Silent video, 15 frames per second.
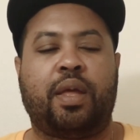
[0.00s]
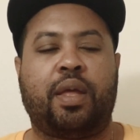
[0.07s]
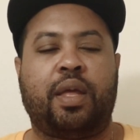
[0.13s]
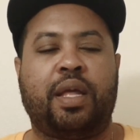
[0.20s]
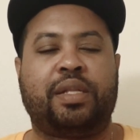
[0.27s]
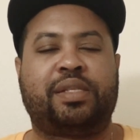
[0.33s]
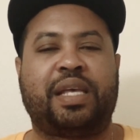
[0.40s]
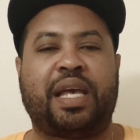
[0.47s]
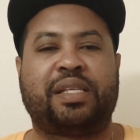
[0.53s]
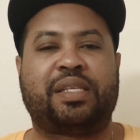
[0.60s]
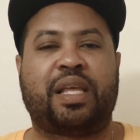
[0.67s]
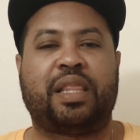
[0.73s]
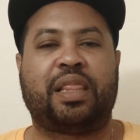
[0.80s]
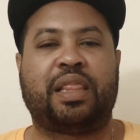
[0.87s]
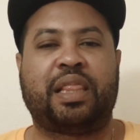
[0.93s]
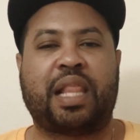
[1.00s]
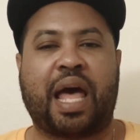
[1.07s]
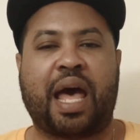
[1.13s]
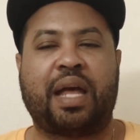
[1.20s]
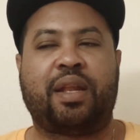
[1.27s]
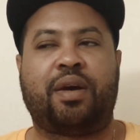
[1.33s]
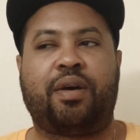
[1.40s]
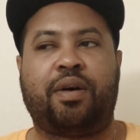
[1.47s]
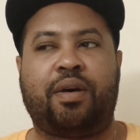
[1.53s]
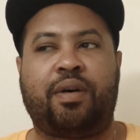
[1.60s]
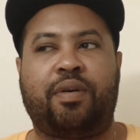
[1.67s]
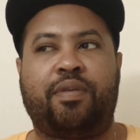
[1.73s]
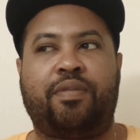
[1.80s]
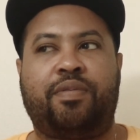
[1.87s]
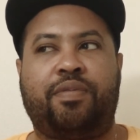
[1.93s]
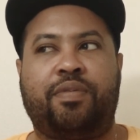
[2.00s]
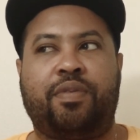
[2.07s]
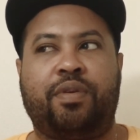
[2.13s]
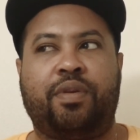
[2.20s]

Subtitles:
it takes a lot of